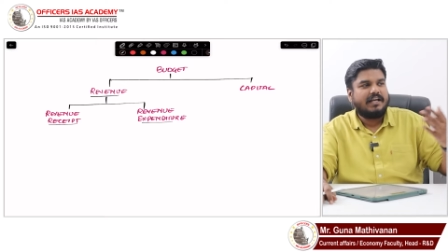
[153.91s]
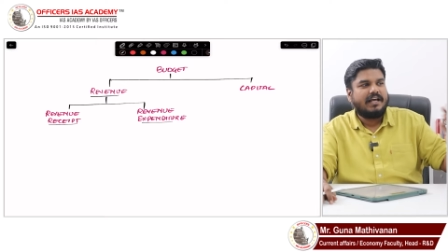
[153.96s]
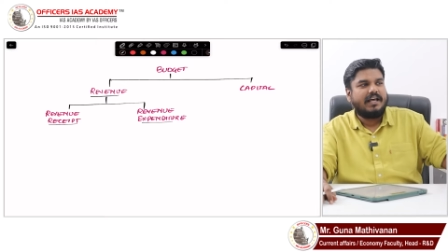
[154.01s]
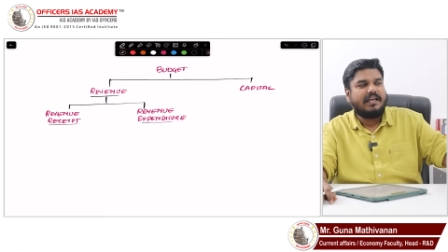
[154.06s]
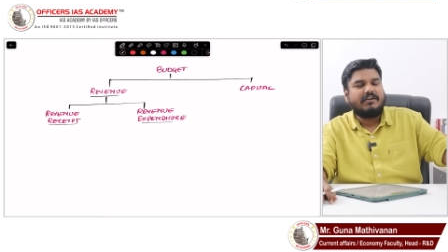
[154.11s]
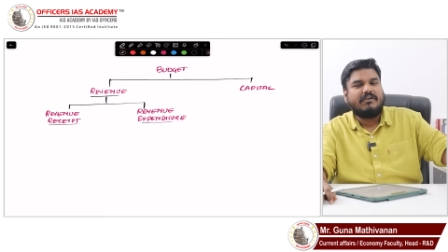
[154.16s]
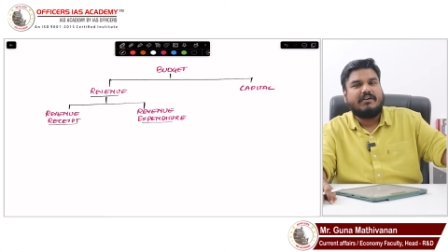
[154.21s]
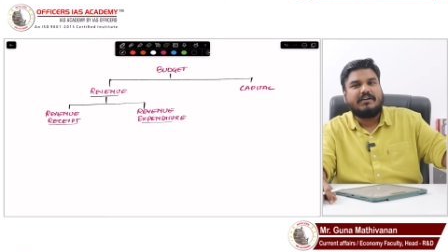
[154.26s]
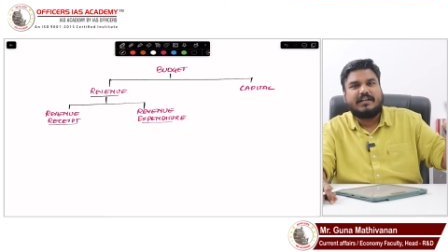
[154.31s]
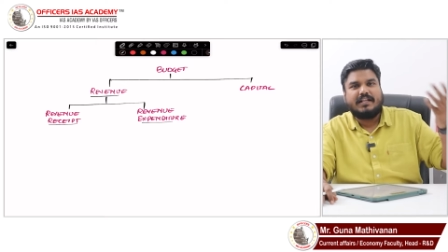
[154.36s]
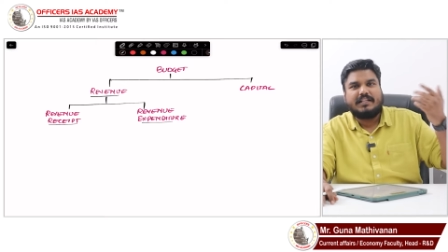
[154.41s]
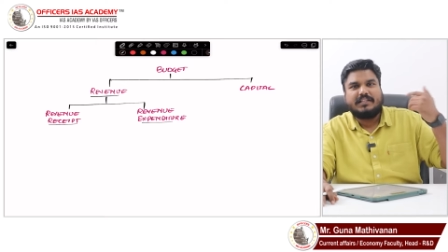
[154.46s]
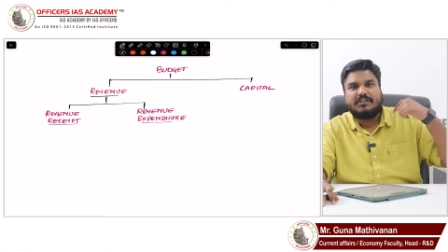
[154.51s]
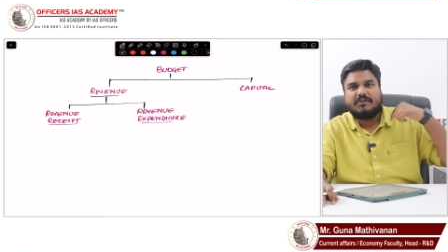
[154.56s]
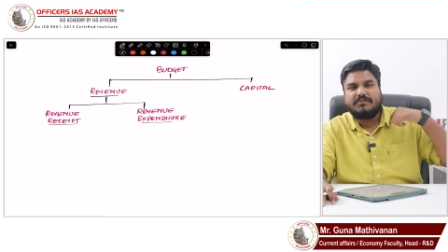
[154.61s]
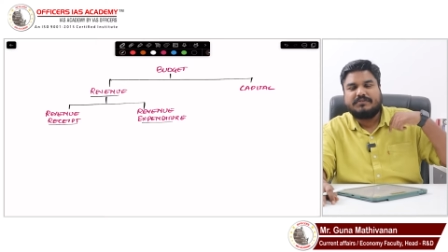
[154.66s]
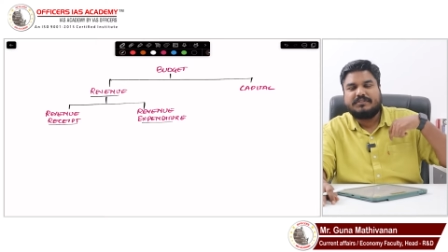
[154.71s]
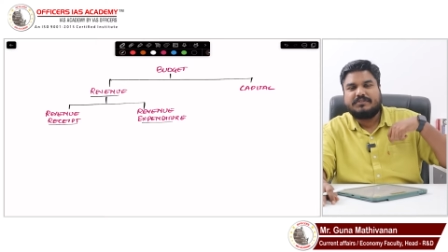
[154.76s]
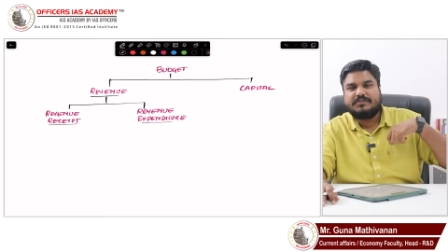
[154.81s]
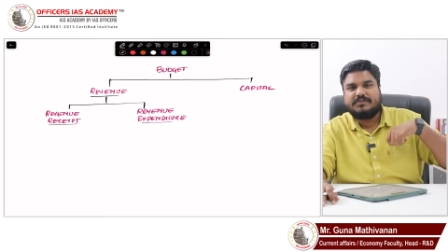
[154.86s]
I got
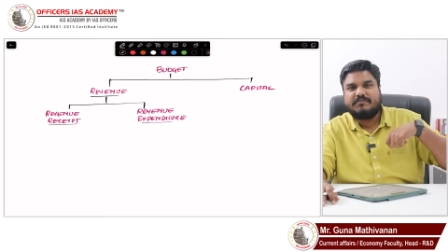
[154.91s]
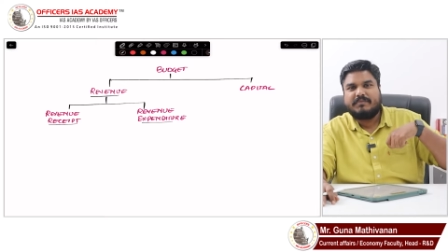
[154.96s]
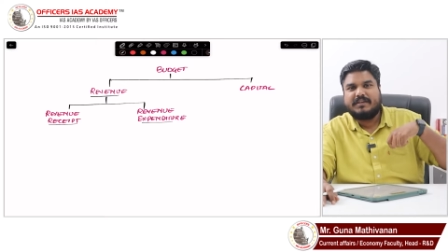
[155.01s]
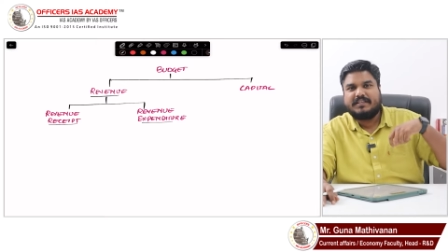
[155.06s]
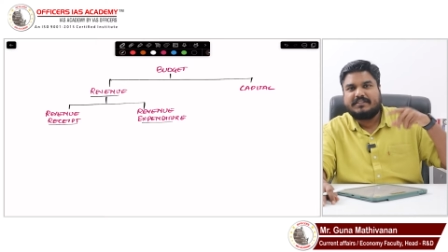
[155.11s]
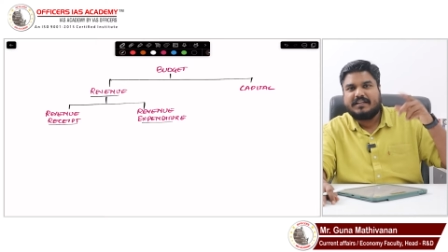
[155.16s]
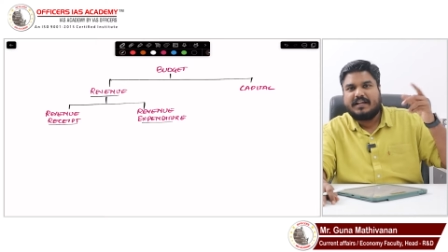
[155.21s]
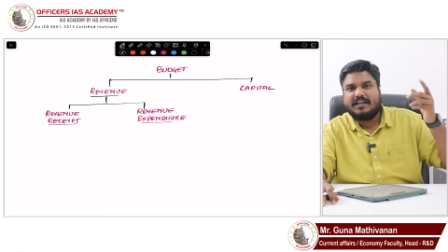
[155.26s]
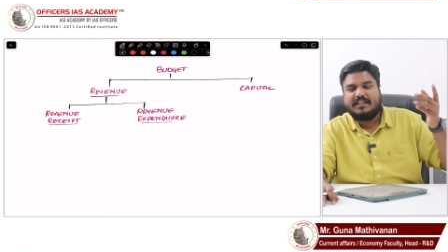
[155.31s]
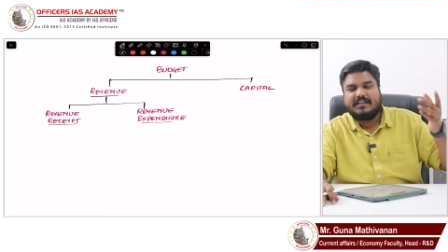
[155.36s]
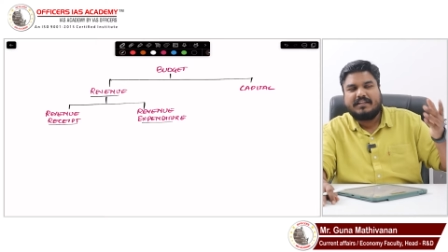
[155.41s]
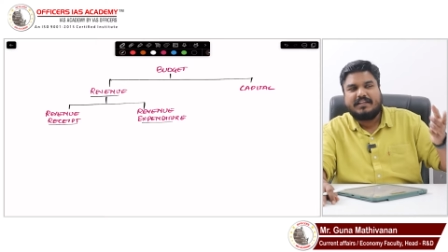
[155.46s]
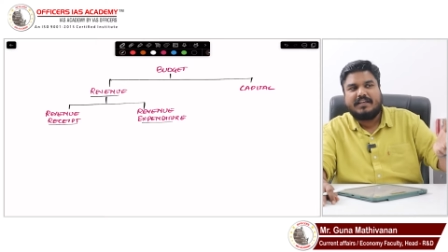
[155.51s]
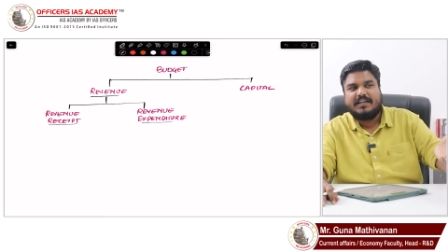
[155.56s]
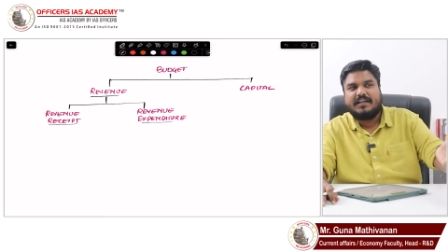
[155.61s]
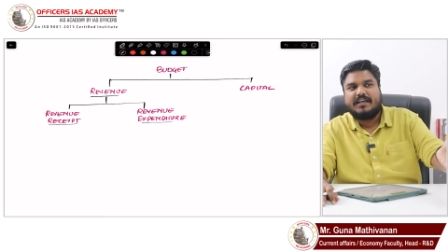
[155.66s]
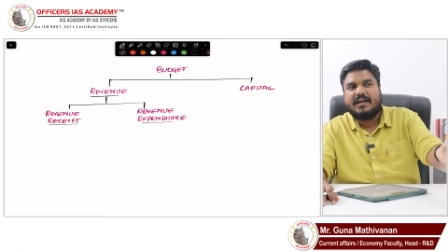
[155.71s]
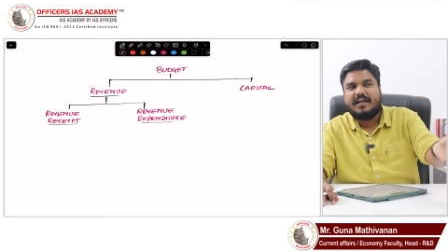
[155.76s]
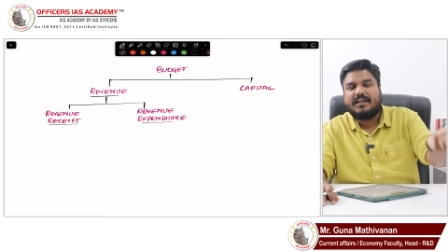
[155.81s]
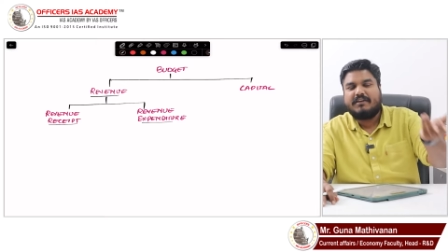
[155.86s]
10,000 through my salary.
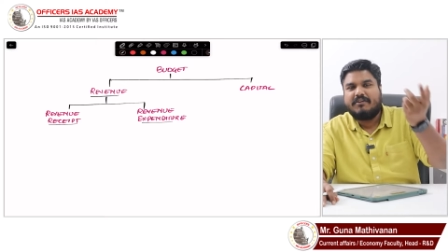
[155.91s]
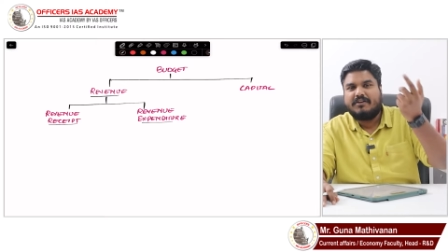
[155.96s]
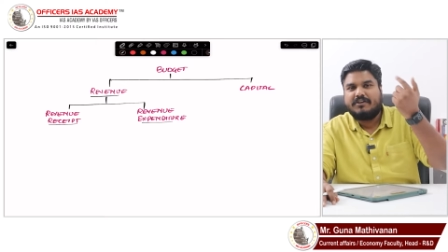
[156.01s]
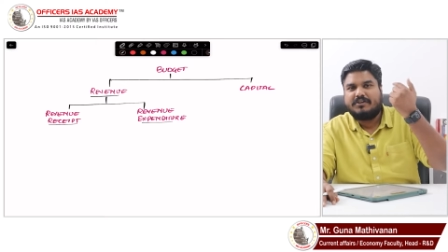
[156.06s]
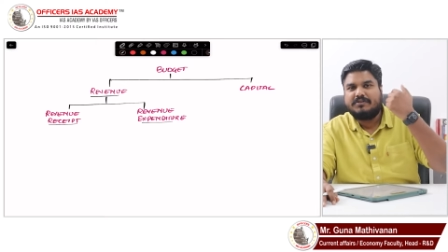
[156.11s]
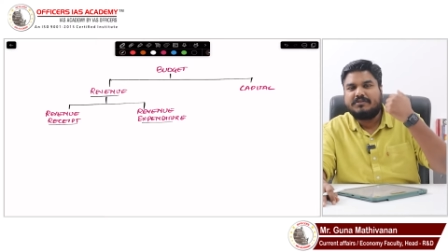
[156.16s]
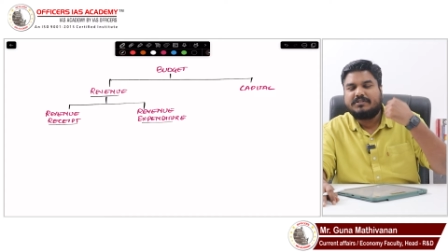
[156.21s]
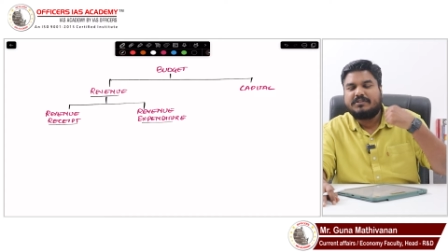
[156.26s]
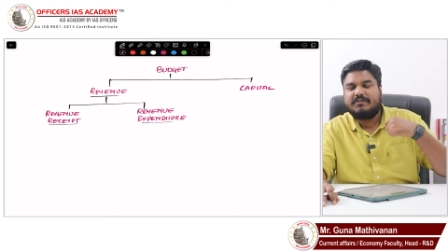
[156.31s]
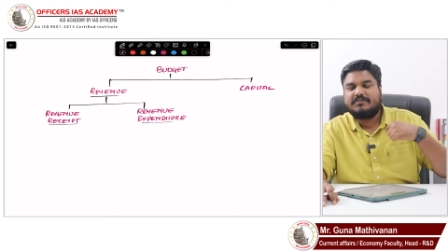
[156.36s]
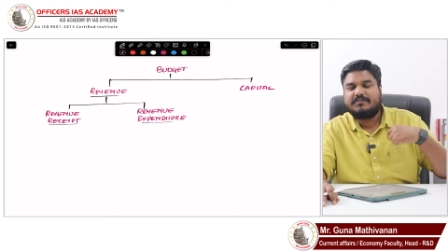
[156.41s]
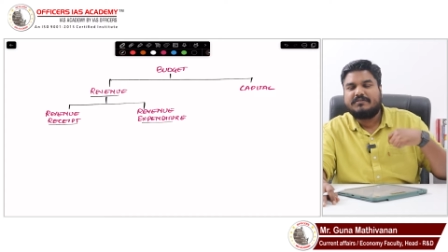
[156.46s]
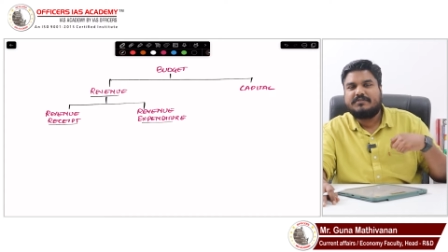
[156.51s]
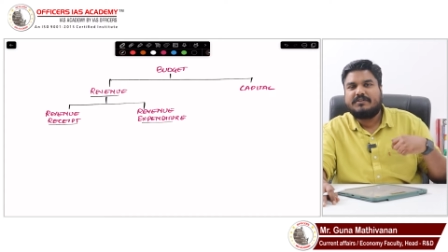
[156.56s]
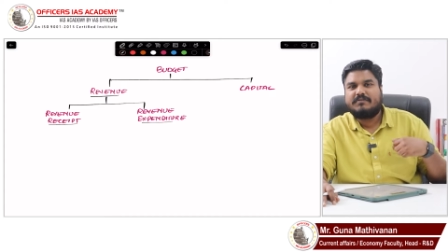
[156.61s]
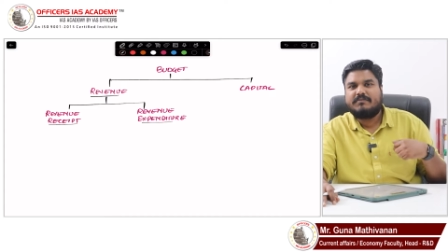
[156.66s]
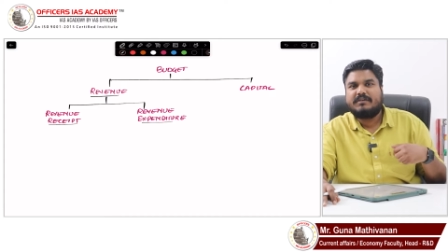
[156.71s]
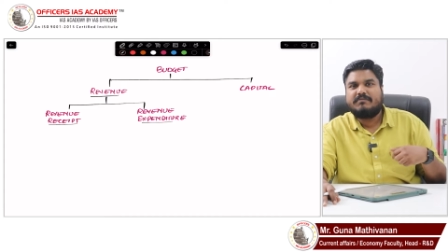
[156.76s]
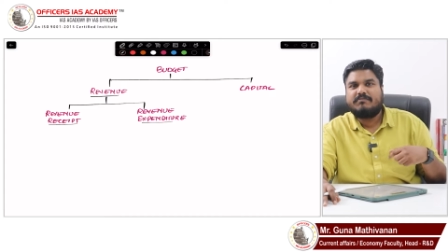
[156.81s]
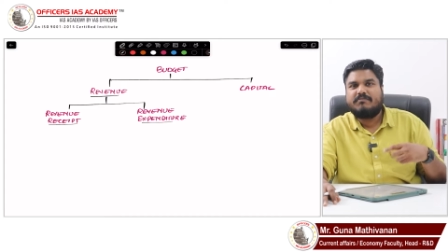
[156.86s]
I got 2,000
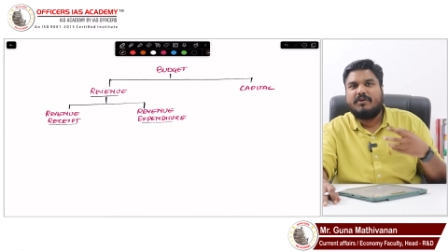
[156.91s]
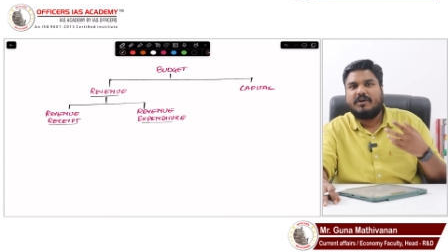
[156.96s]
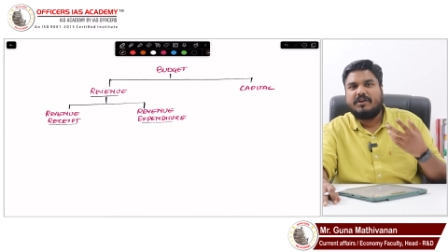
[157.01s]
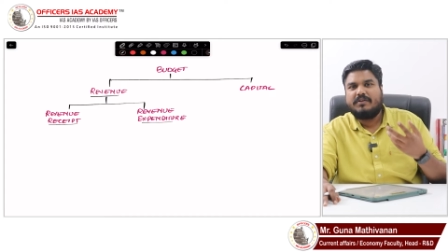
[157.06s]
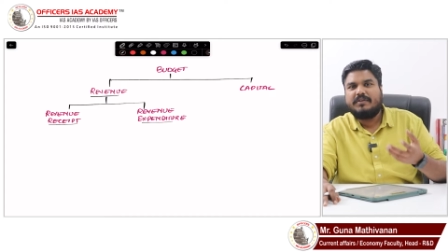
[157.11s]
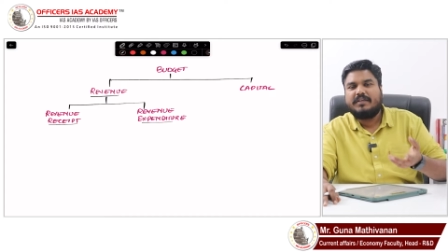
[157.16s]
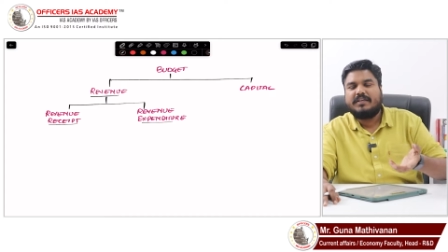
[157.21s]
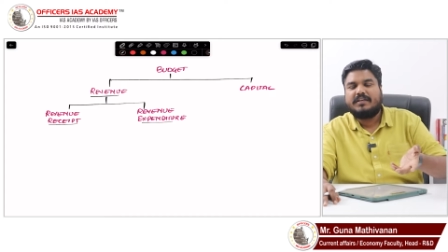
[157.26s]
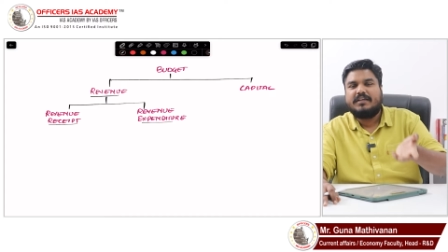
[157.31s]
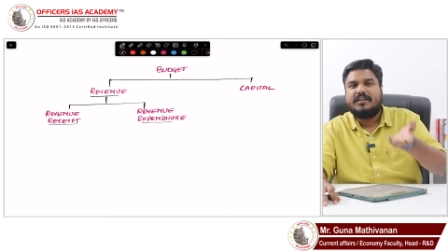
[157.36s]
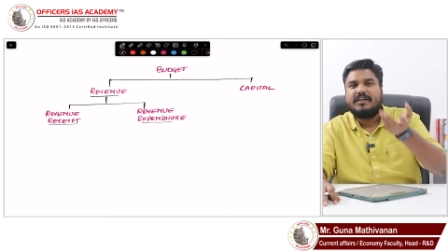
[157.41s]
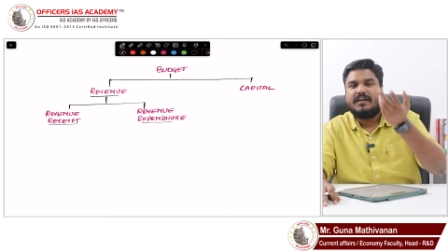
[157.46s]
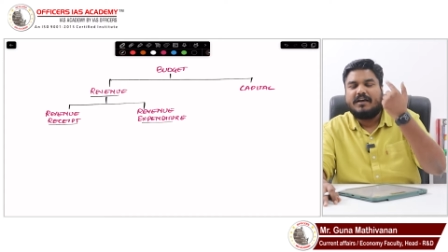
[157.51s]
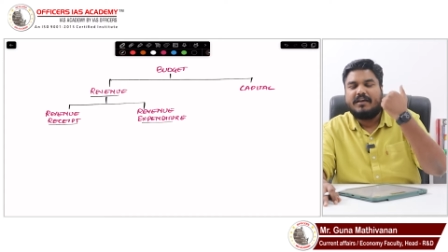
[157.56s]
through my borrowing.